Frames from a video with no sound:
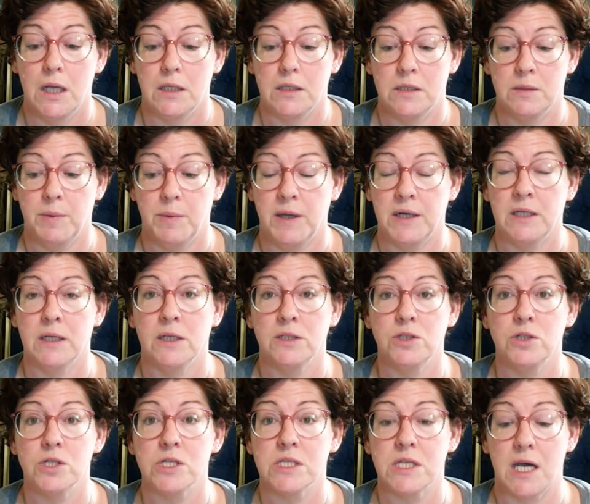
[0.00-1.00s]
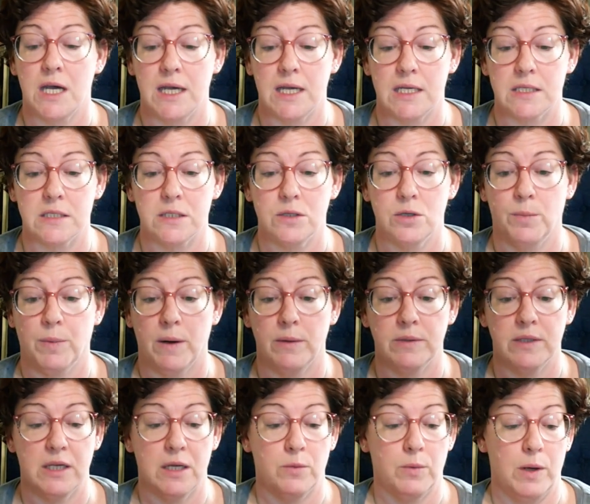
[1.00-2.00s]
Depending on your size, you could probably
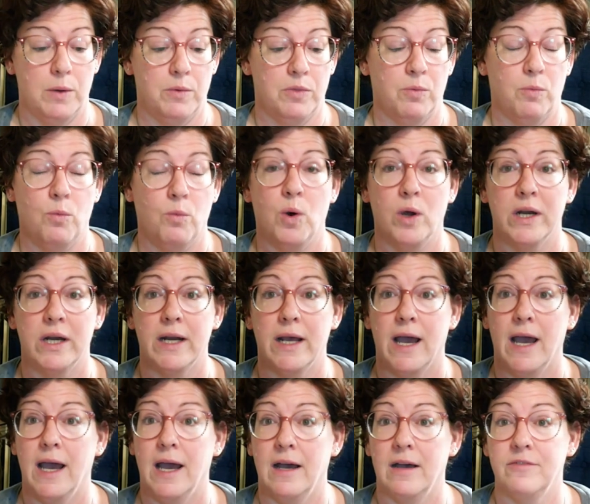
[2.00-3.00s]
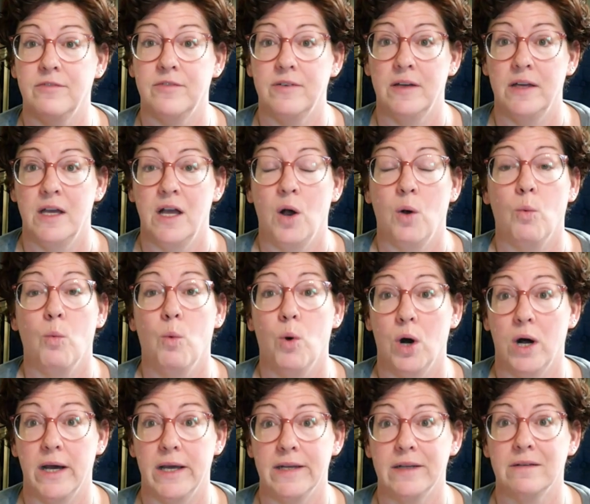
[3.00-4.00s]
get away with 1.5,
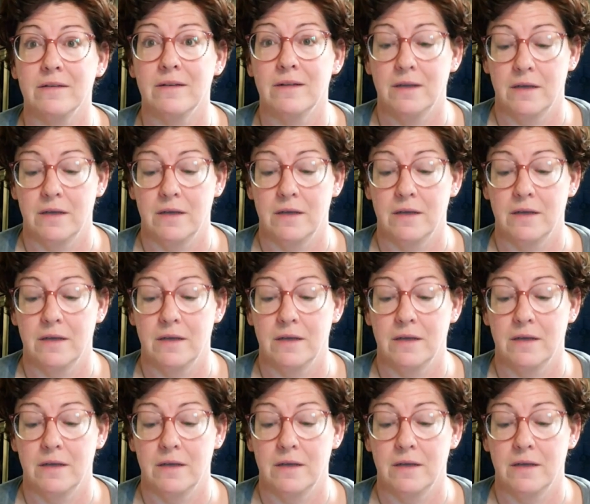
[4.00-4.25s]
1.